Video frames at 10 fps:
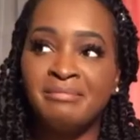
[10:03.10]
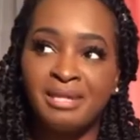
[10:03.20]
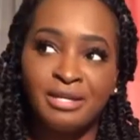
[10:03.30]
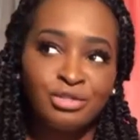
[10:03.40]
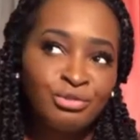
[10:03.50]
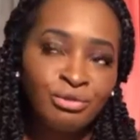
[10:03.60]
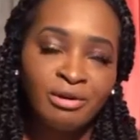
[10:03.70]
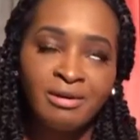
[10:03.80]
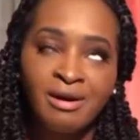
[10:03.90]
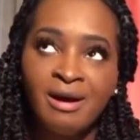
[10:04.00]
black
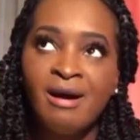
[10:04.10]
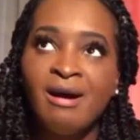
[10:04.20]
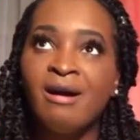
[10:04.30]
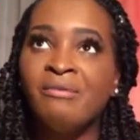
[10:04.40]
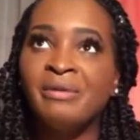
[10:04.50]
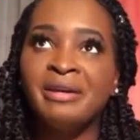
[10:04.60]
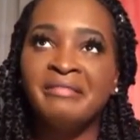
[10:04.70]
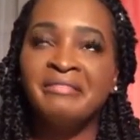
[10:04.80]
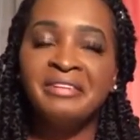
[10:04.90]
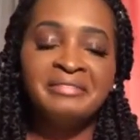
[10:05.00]
truck or
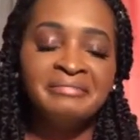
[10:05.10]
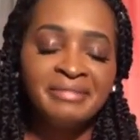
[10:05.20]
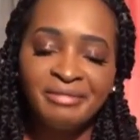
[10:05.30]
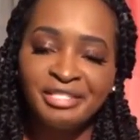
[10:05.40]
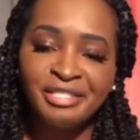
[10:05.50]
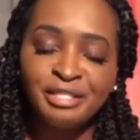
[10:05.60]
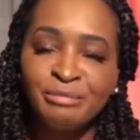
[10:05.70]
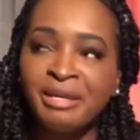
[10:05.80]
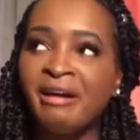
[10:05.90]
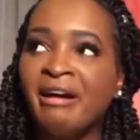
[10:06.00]
whatever. Don't judge
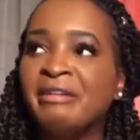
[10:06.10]
me,